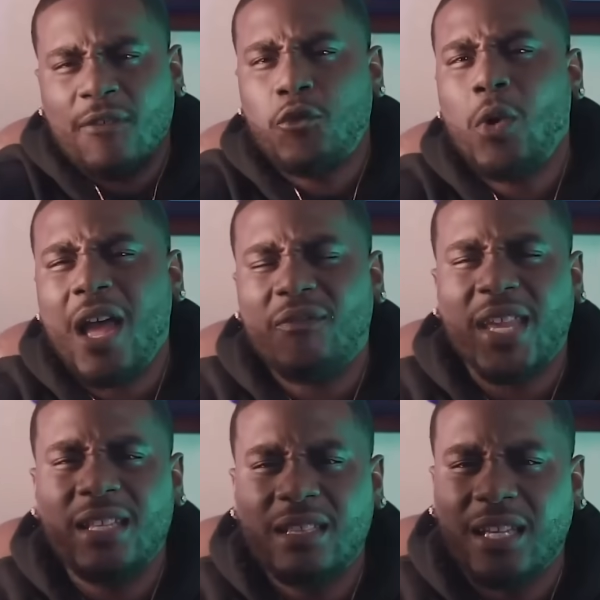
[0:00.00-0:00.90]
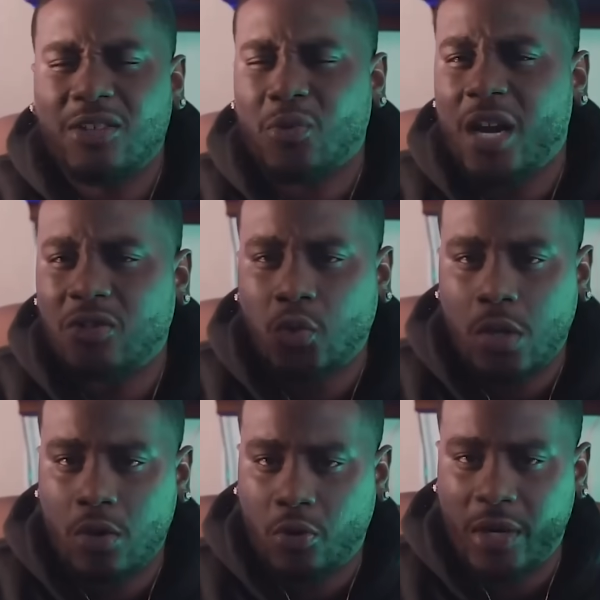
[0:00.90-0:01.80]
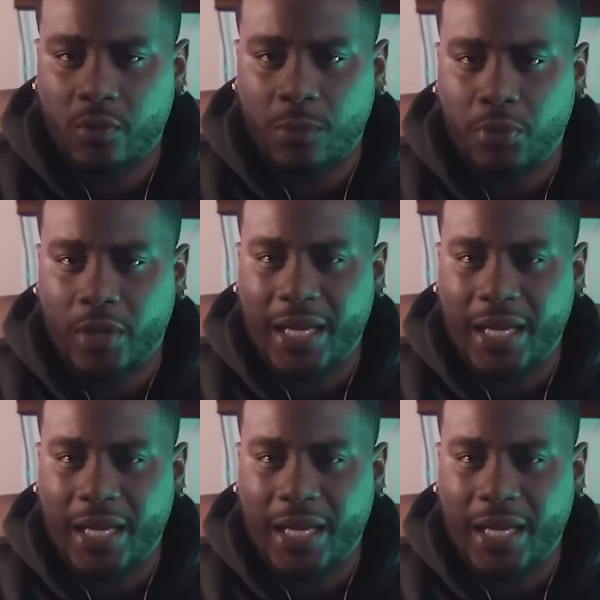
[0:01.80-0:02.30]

If you have anything derogatory in your credit report,